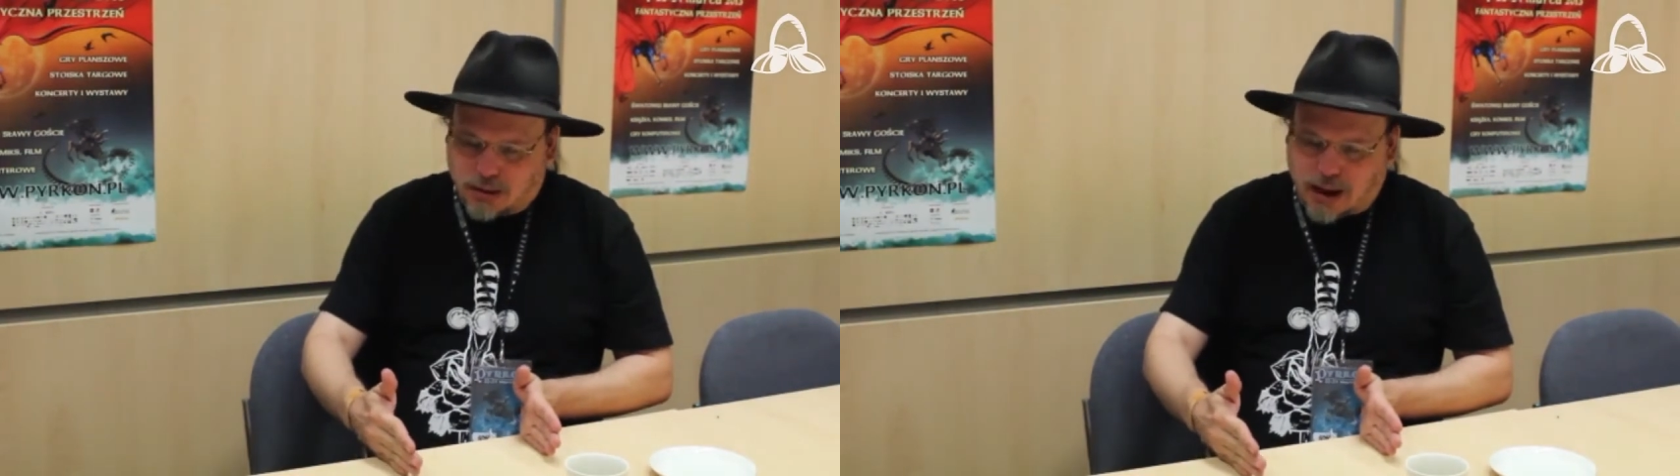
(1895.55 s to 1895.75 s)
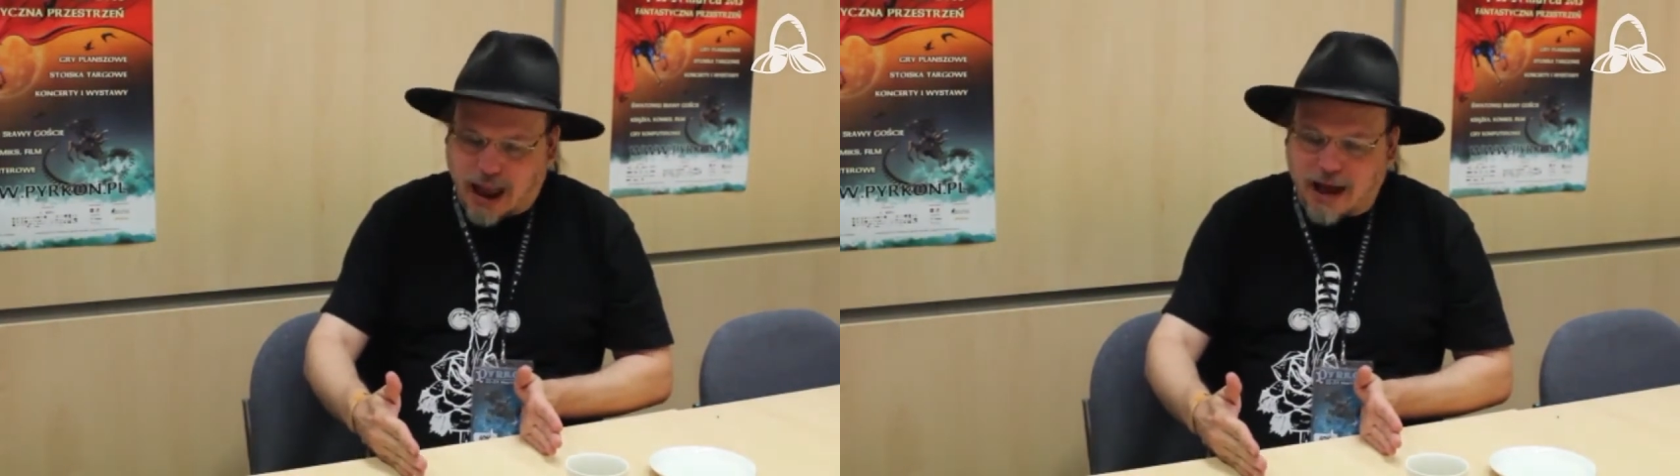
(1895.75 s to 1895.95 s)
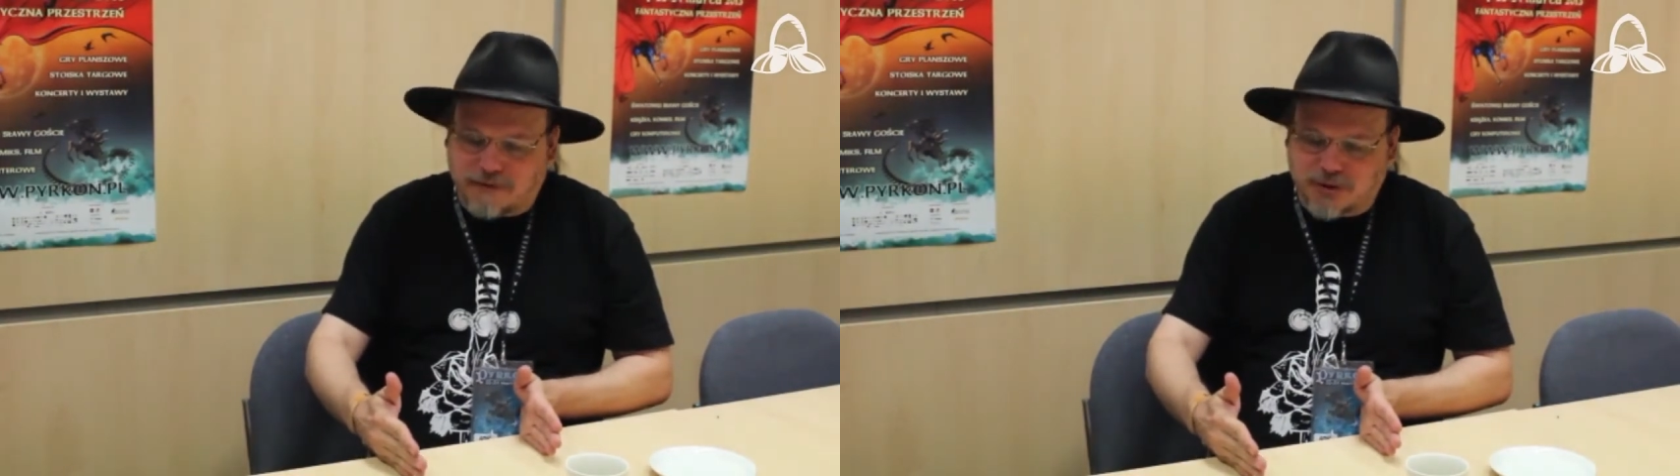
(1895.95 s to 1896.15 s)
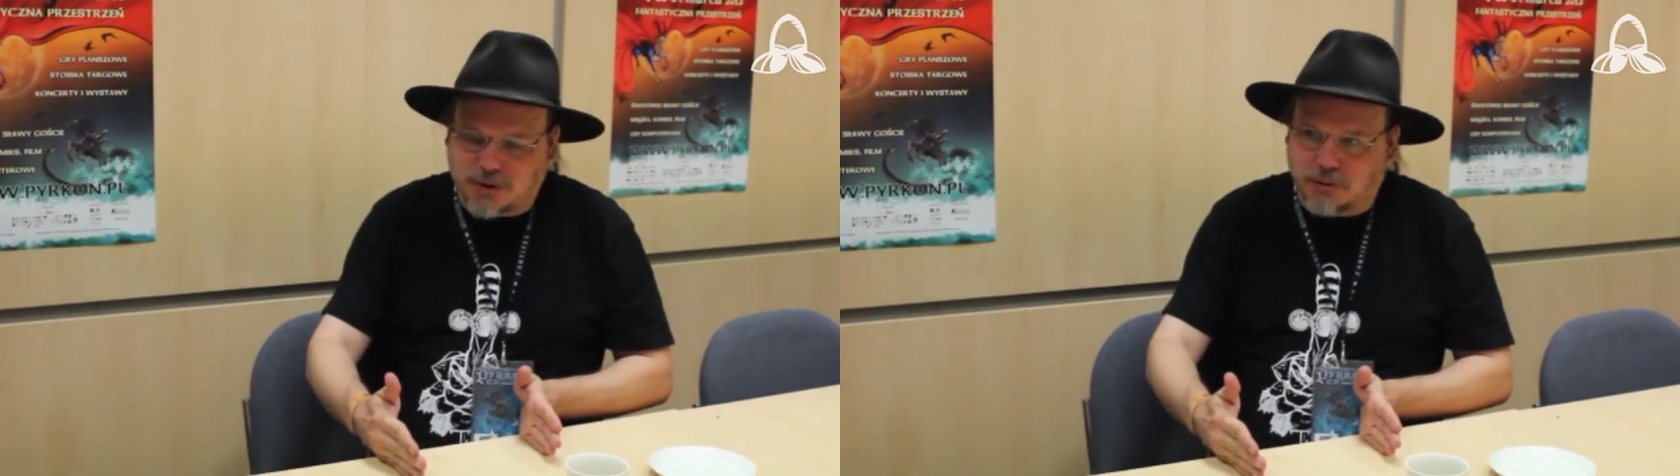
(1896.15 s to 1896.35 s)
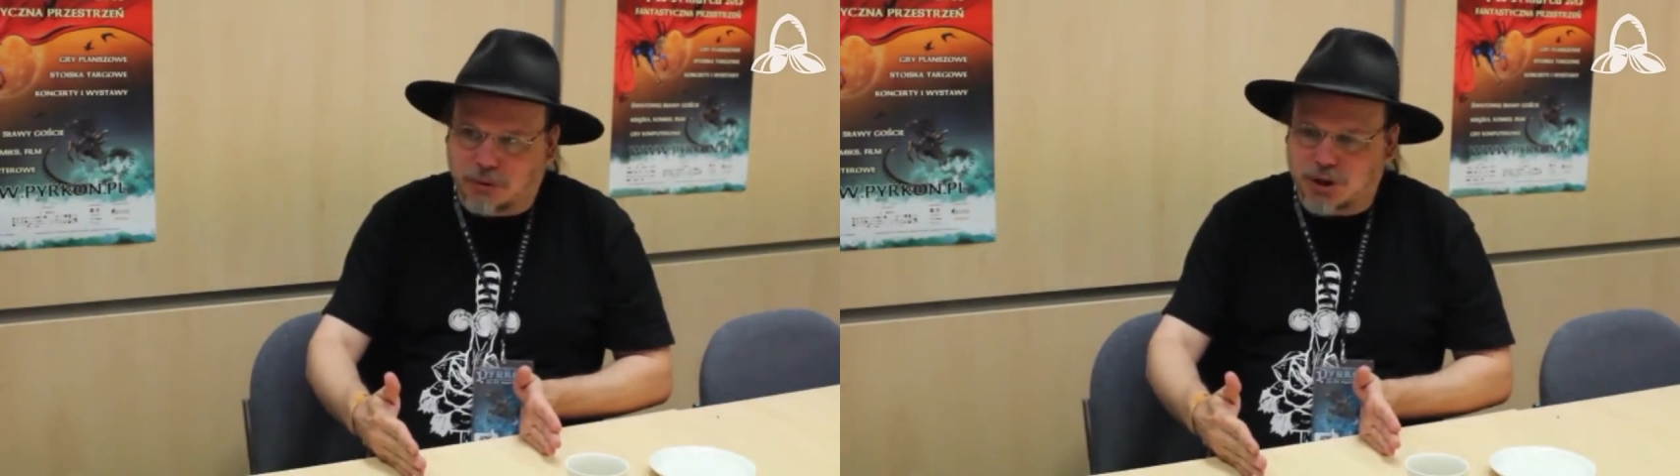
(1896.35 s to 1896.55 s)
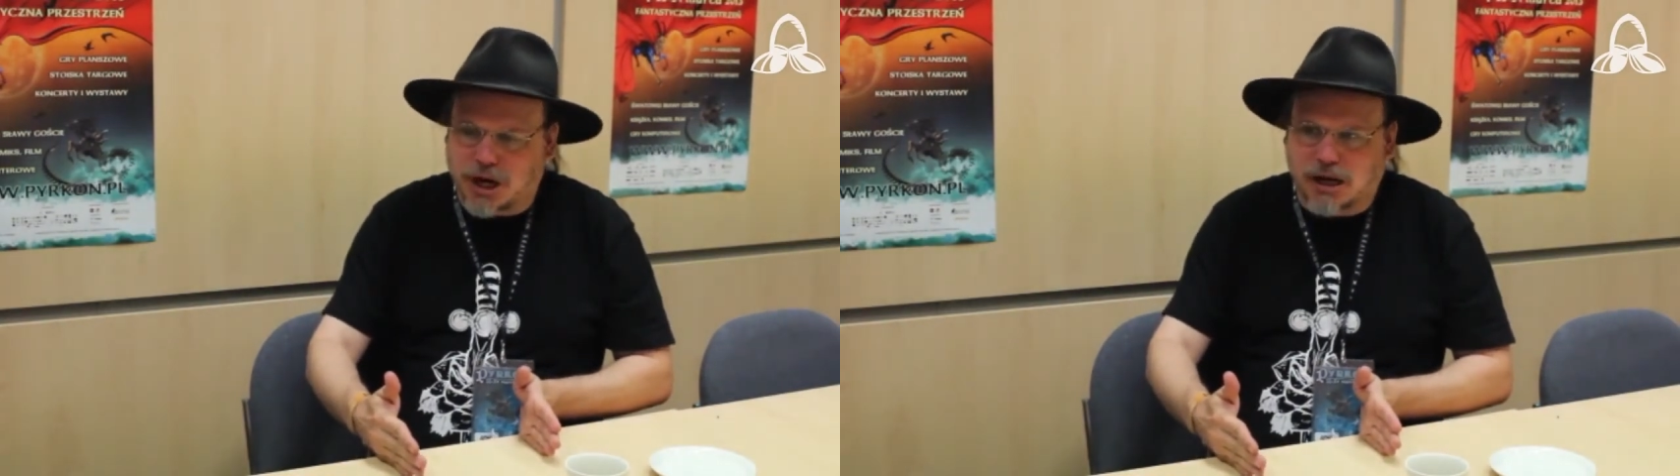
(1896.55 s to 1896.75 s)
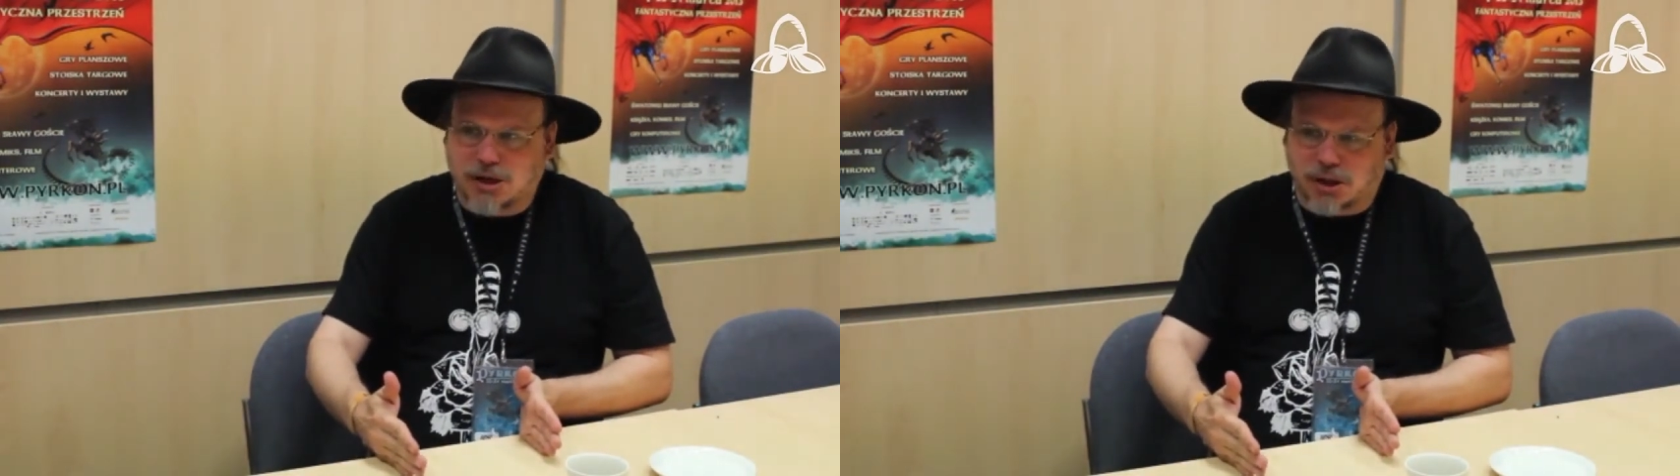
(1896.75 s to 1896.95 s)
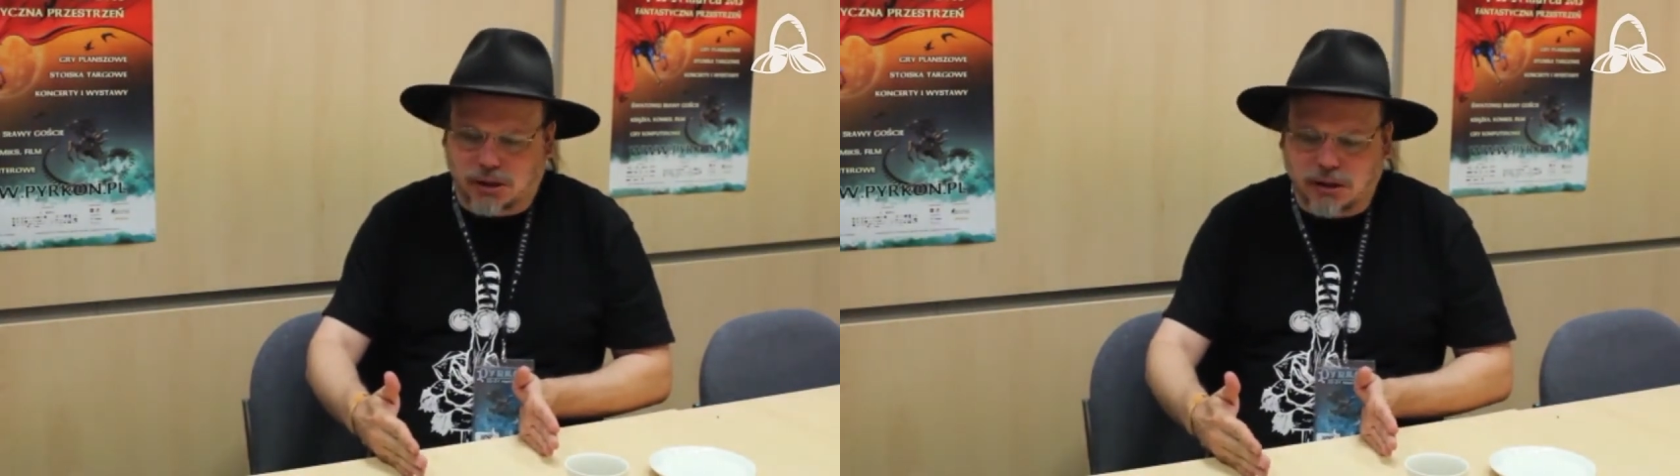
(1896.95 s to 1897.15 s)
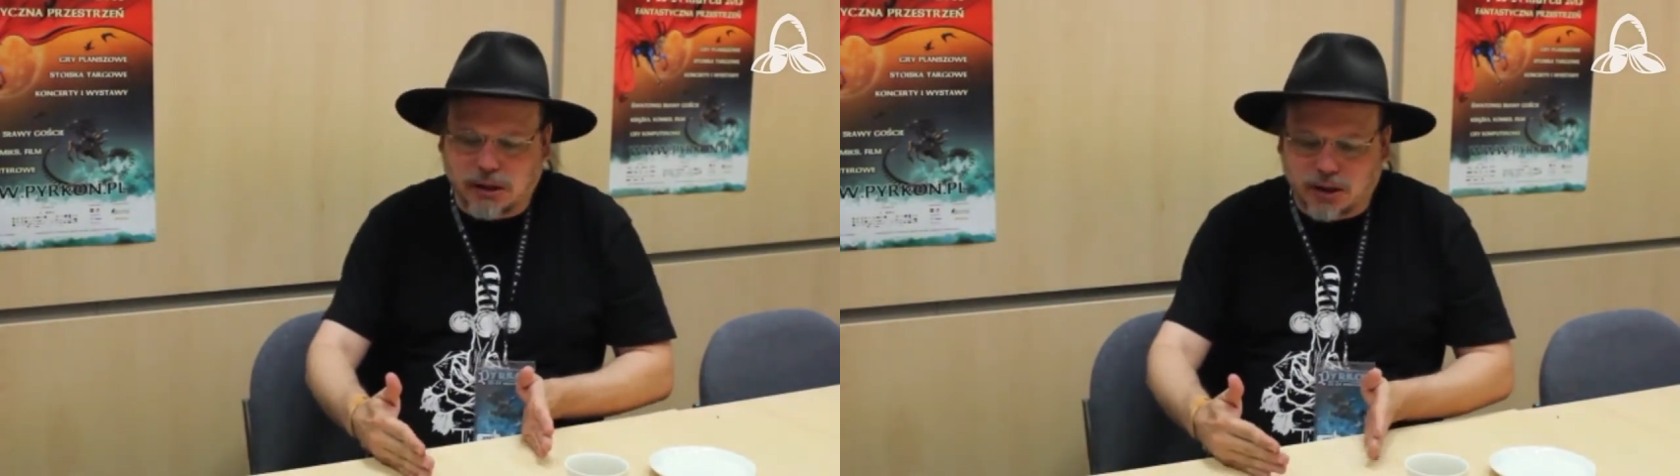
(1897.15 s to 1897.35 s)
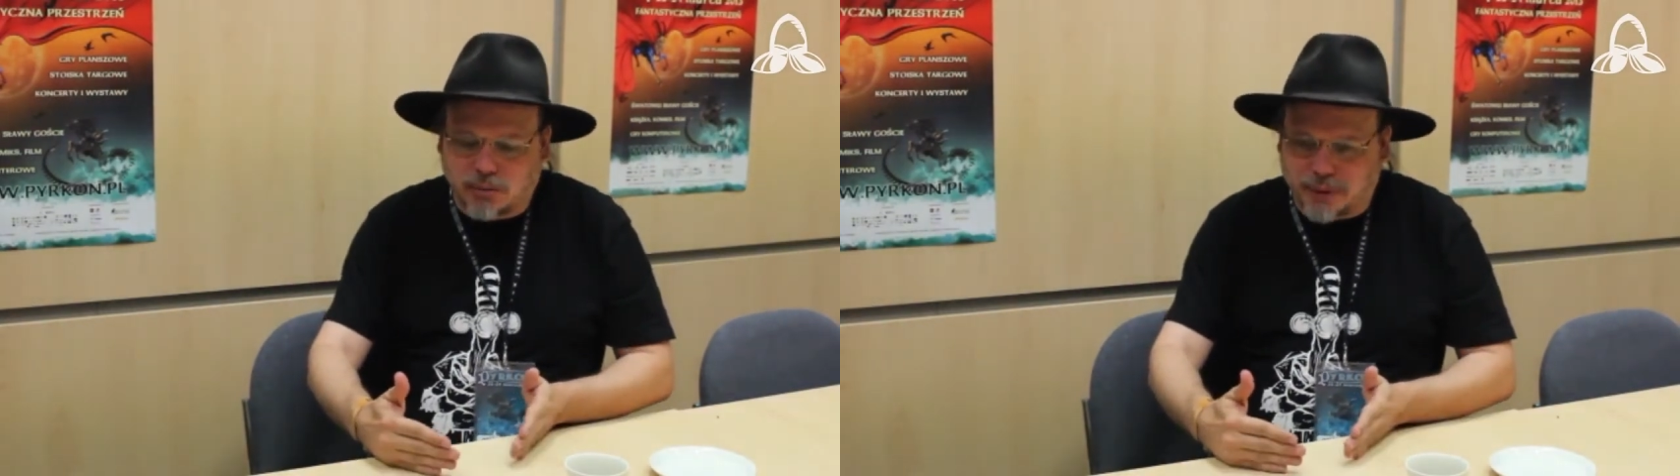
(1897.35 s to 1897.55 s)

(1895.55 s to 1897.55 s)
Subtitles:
have to change a little